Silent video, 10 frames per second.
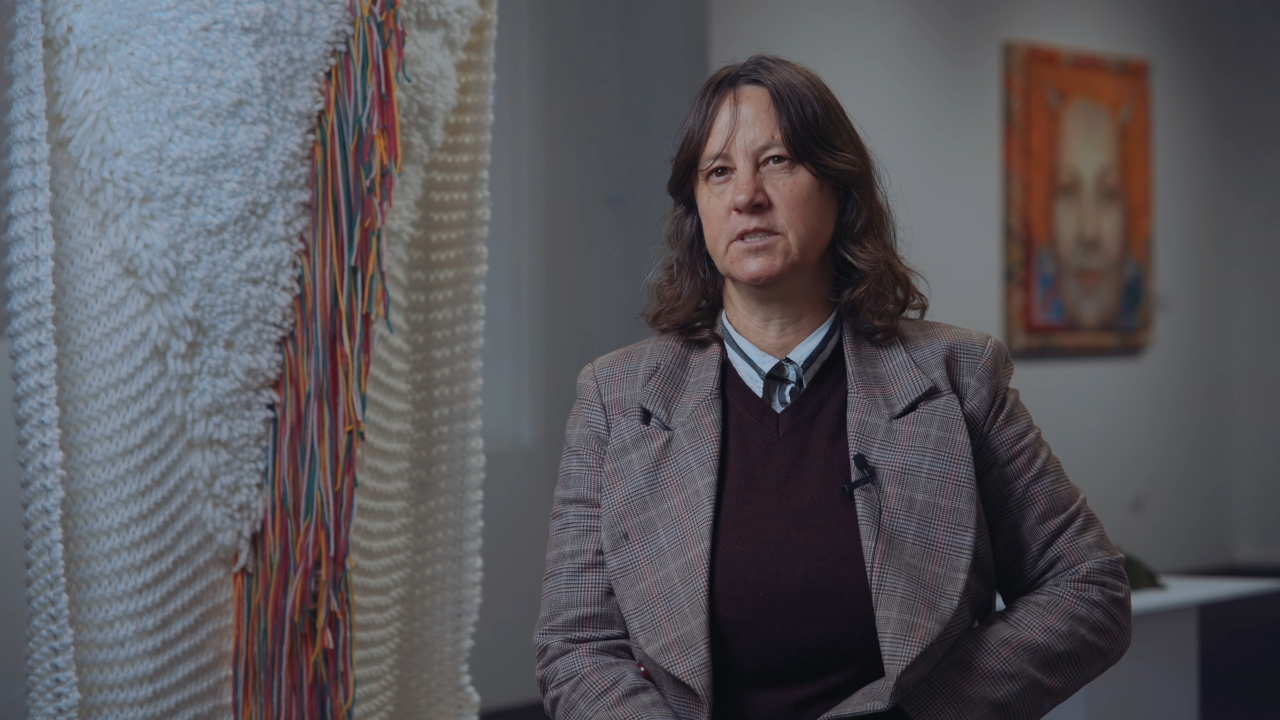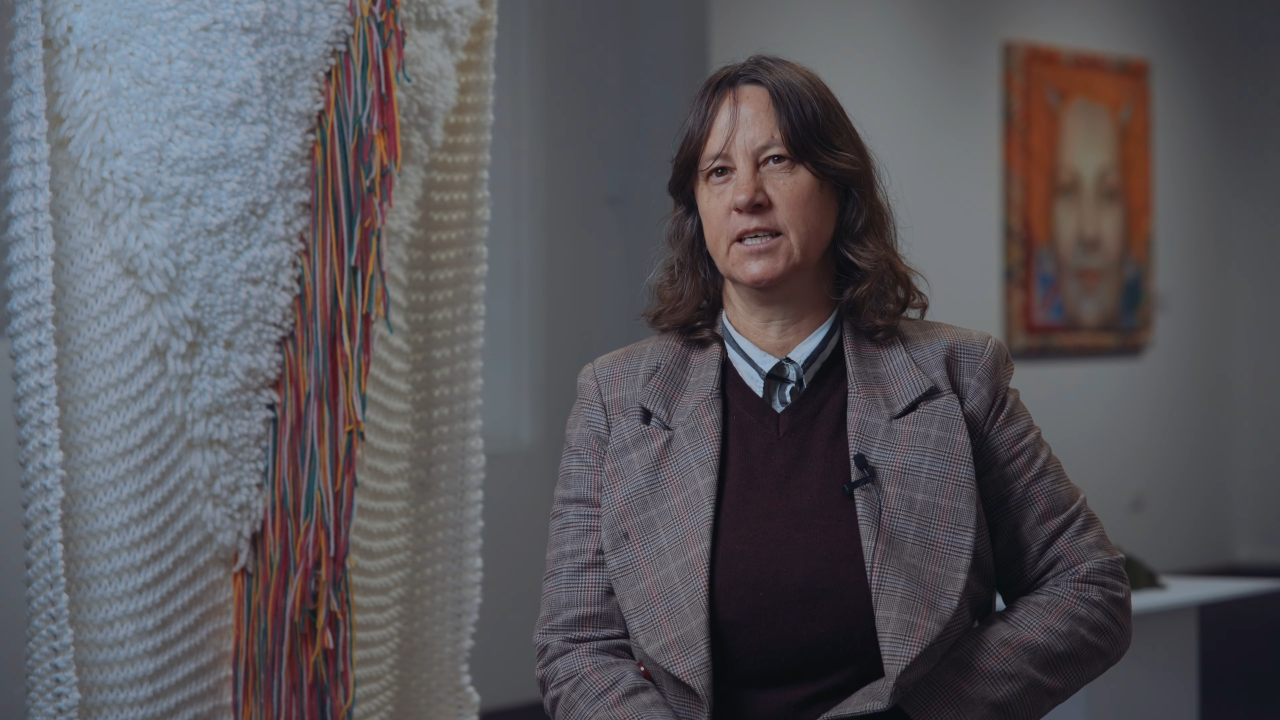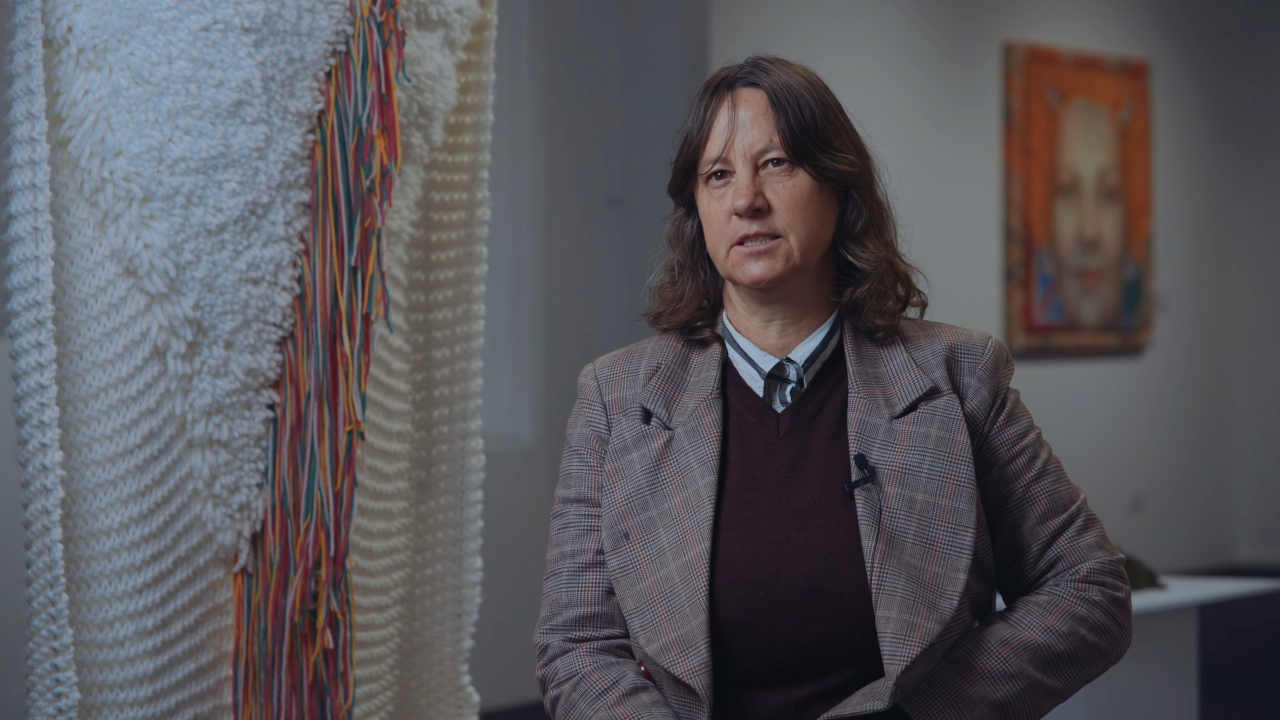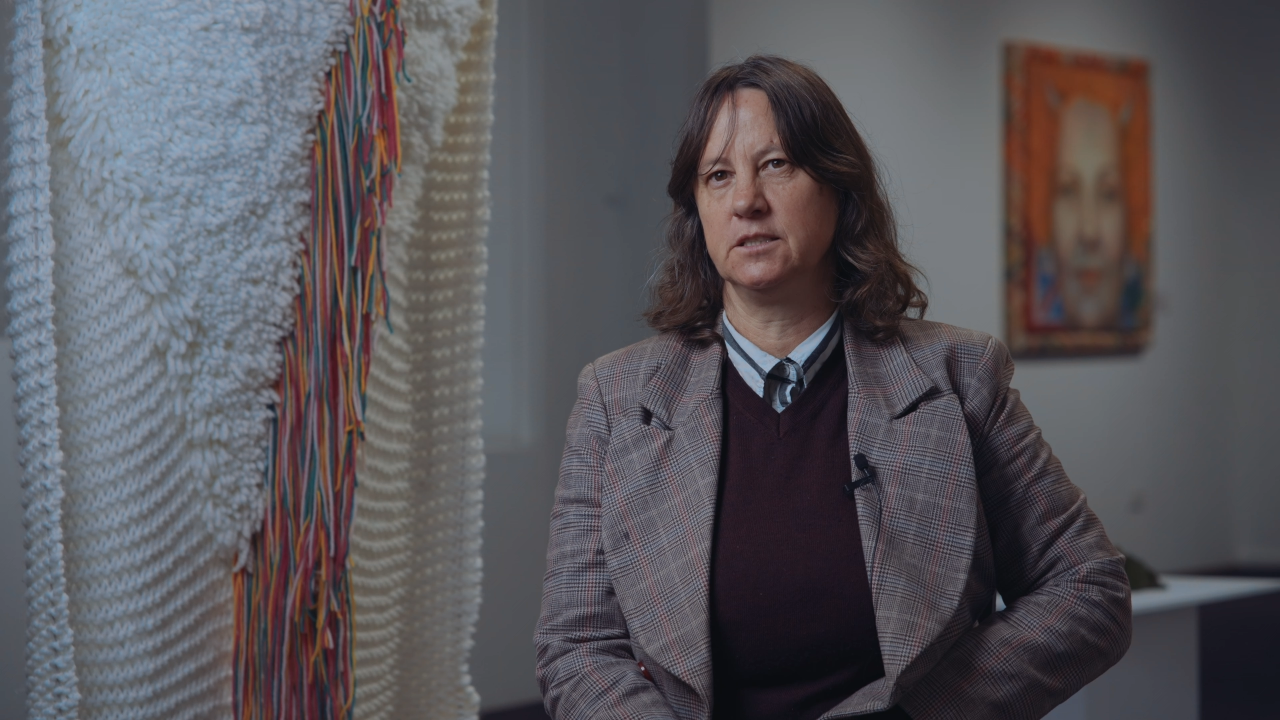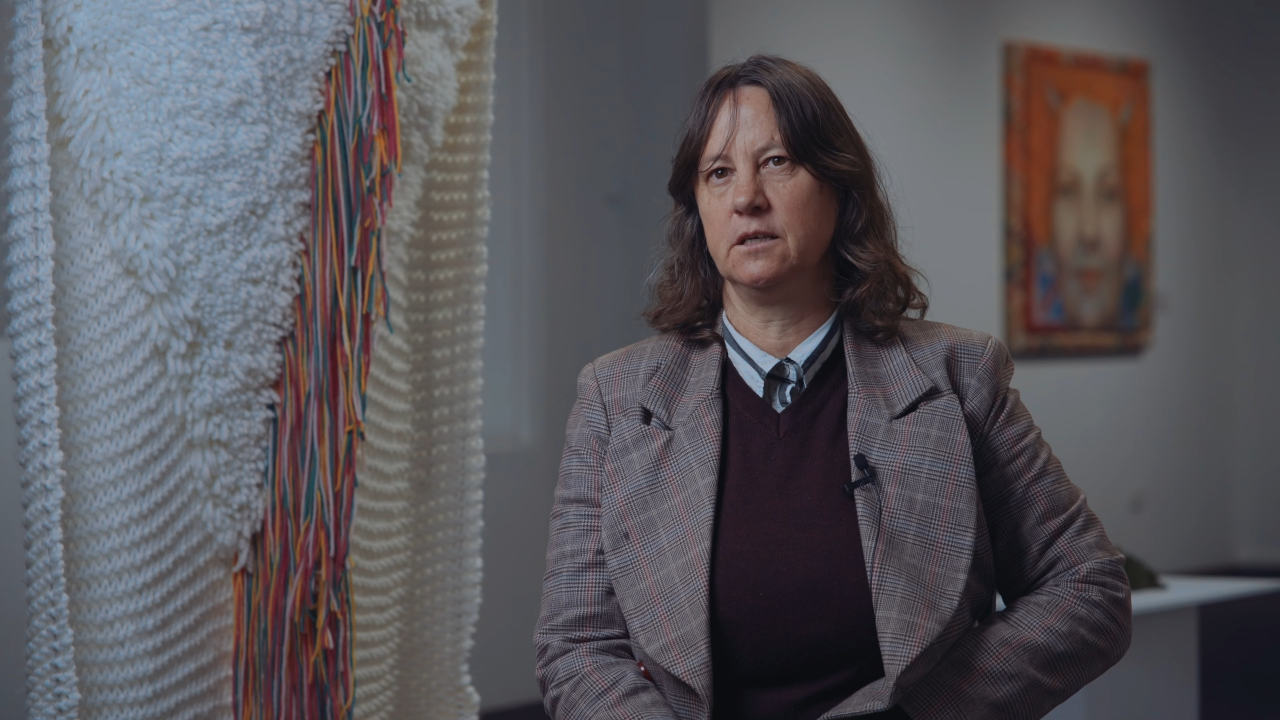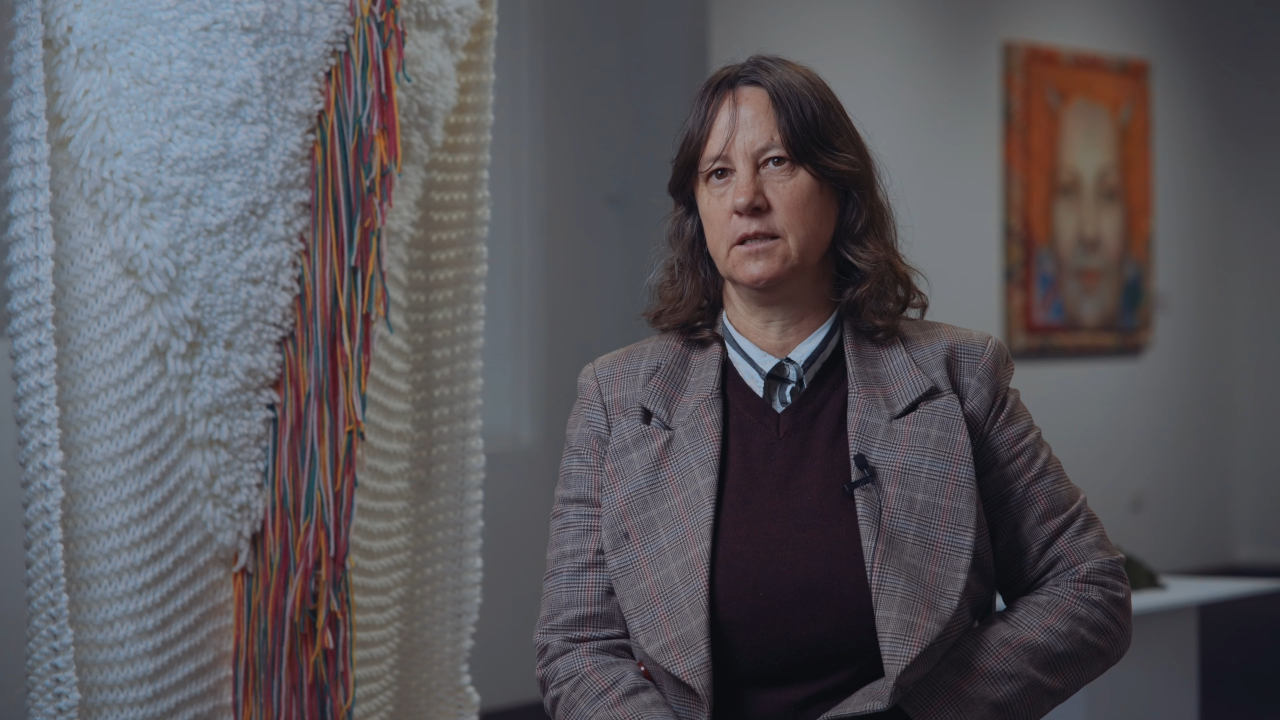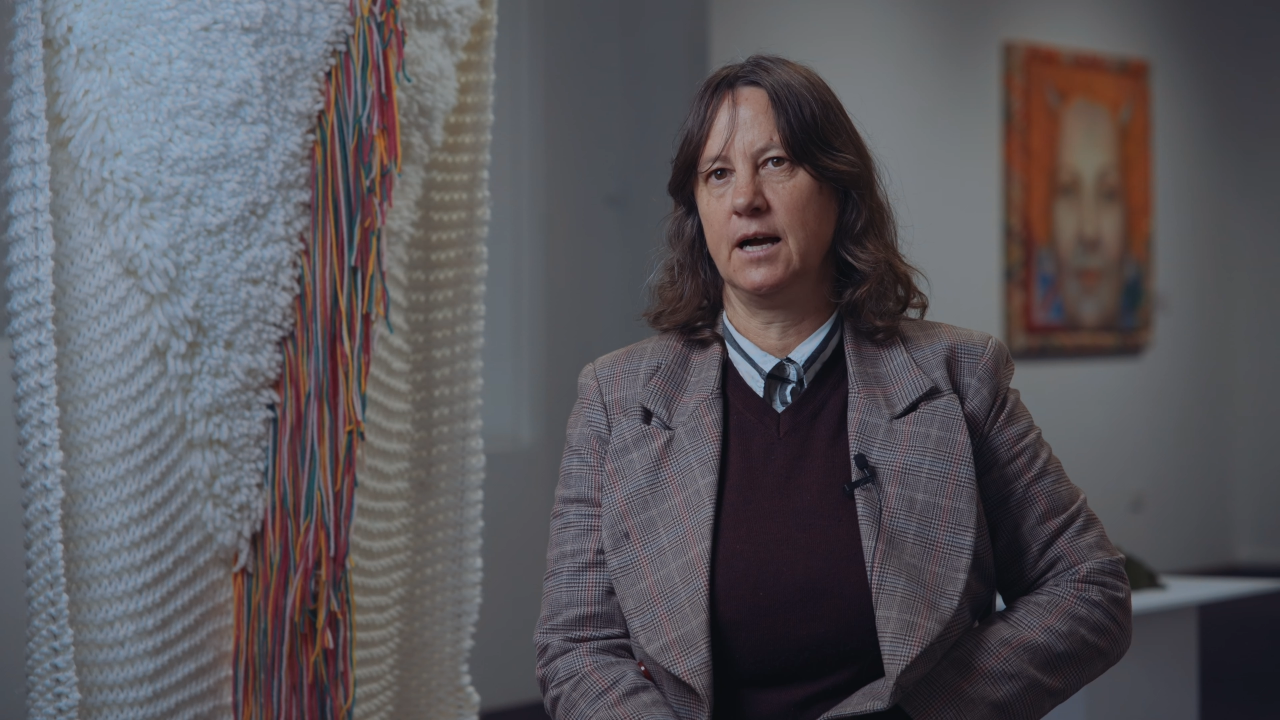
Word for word: and textile